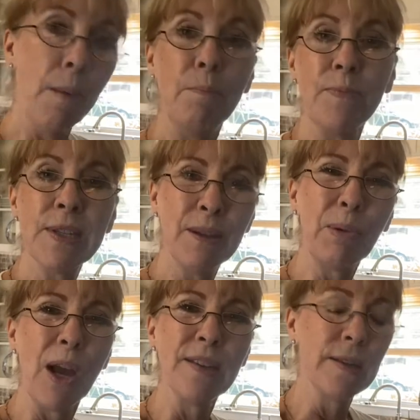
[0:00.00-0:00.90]

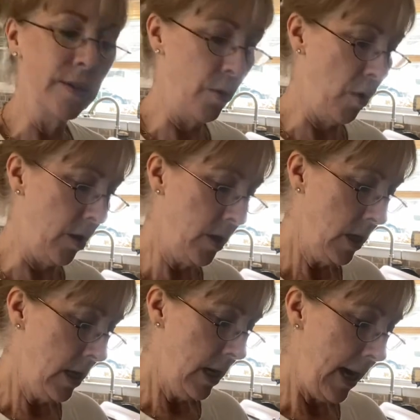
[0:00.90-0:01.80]
supplies and so on.
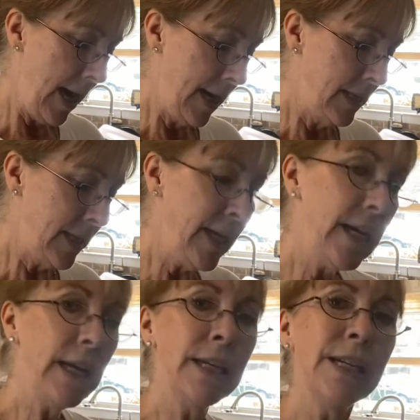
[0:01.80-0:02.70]
And
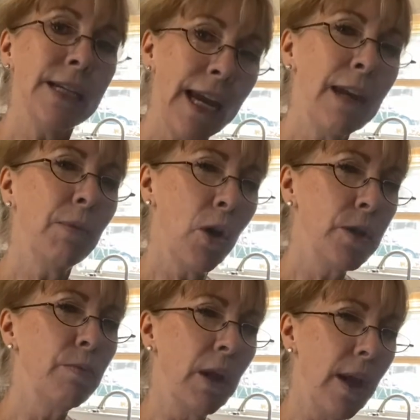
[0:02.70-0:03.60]
he didn't take him long to
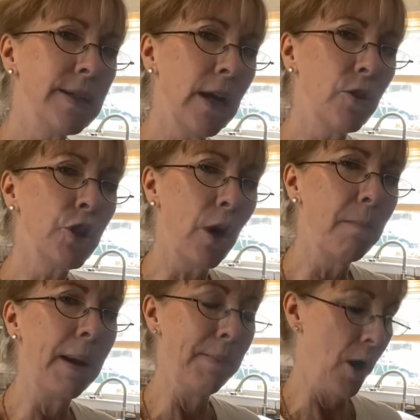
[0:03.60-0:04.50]
realize how sharp
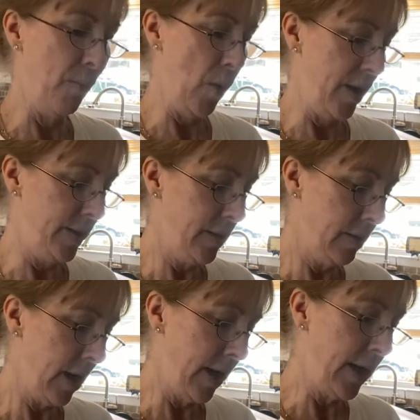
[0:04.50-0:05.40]
my mom was
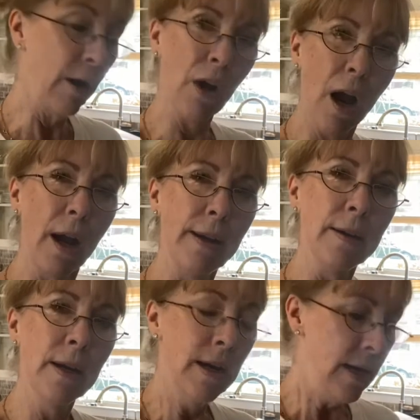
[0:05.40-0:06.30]
and how kind.
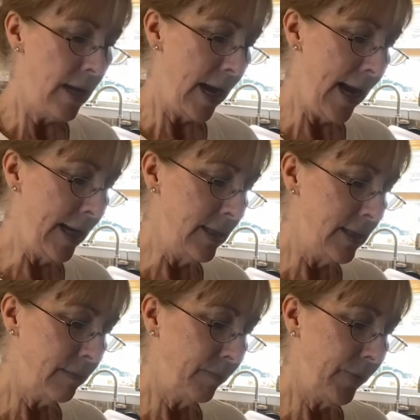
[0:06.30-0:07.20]
And
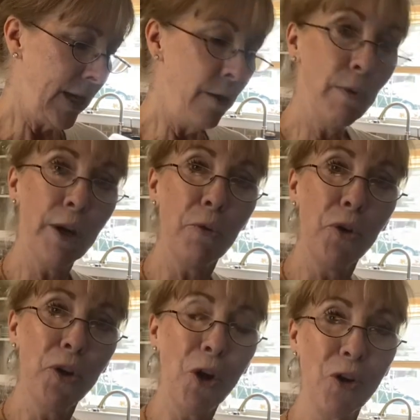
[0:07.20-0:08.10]
he
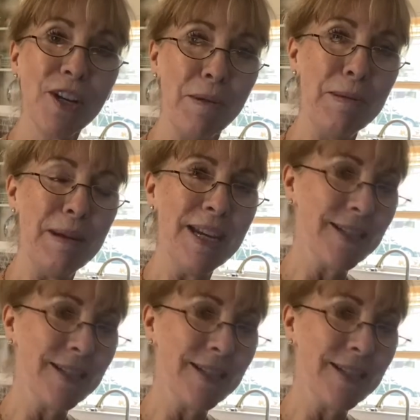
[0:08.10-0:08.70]
recruited her to come and be his